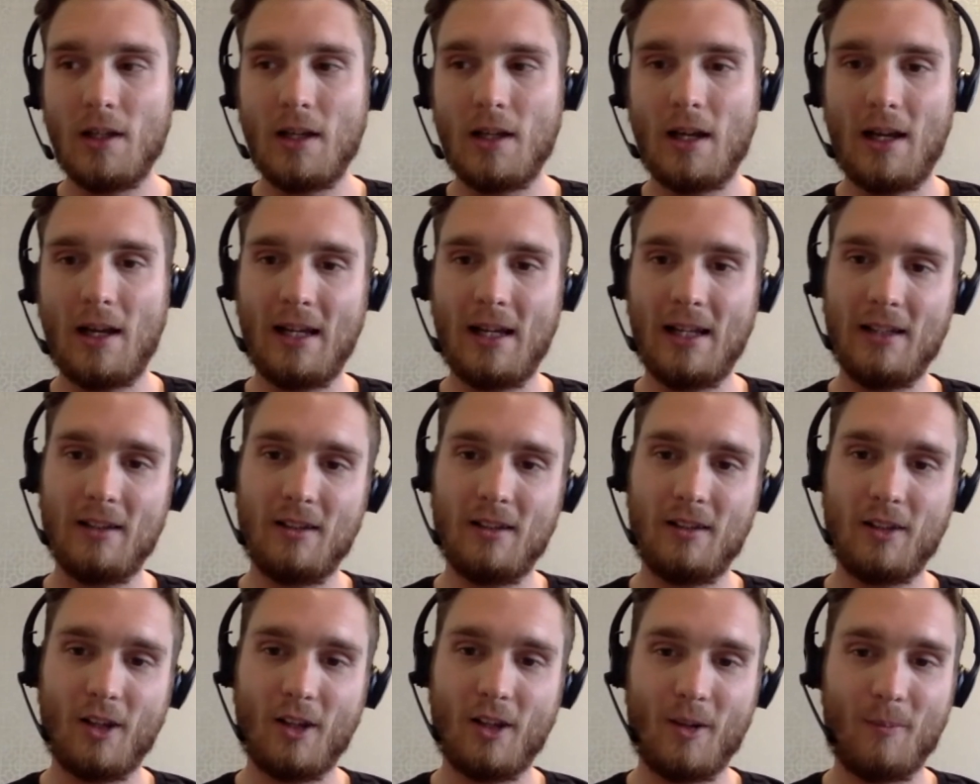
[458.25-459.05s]
And
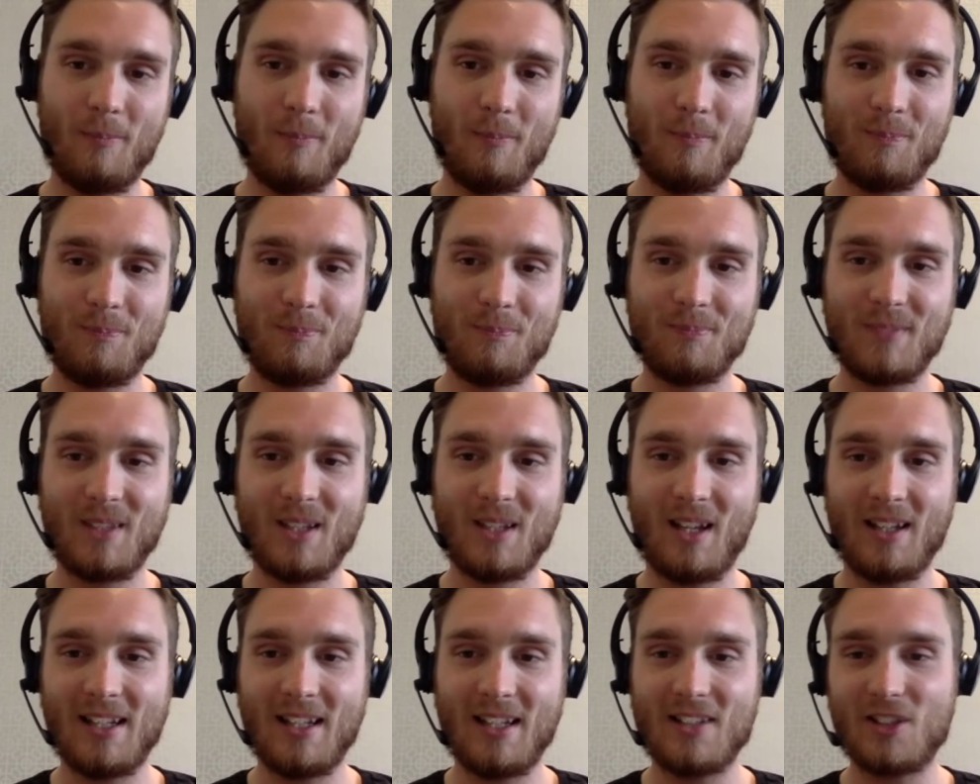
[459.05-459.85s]
um,
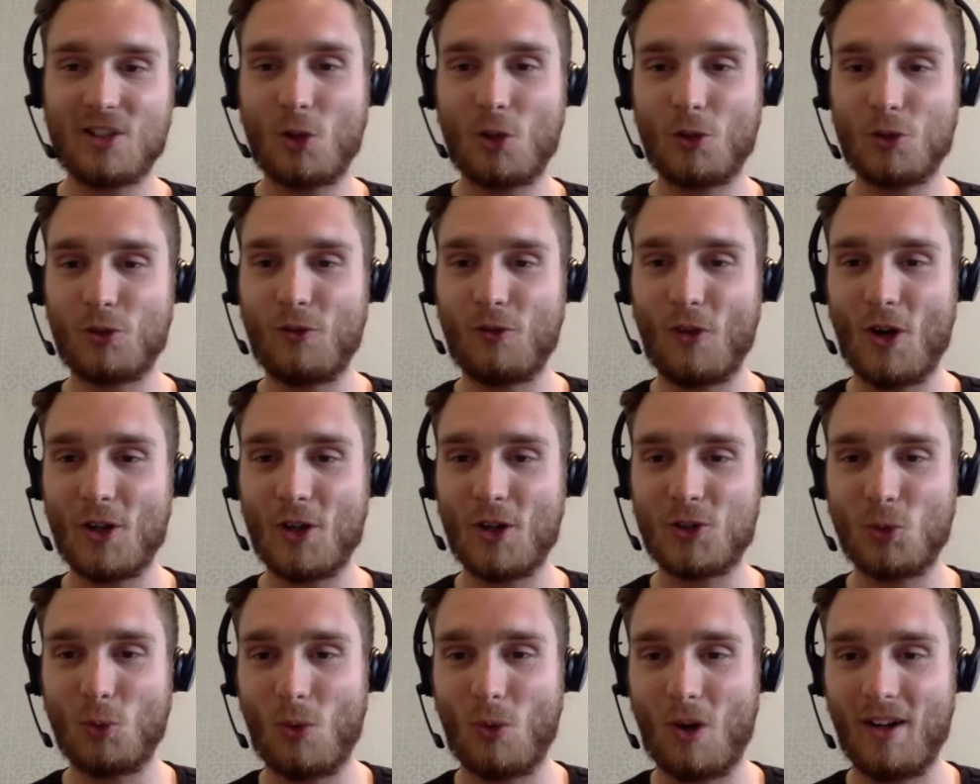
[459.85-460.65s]
I guess the
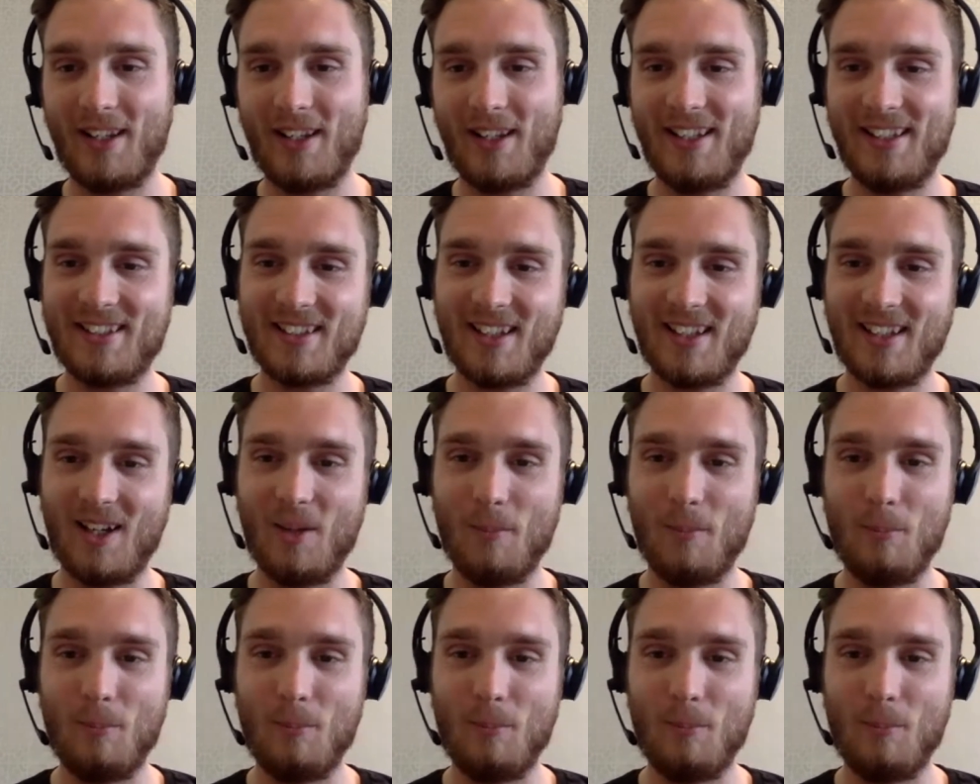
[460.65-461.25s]
controversial one is uh,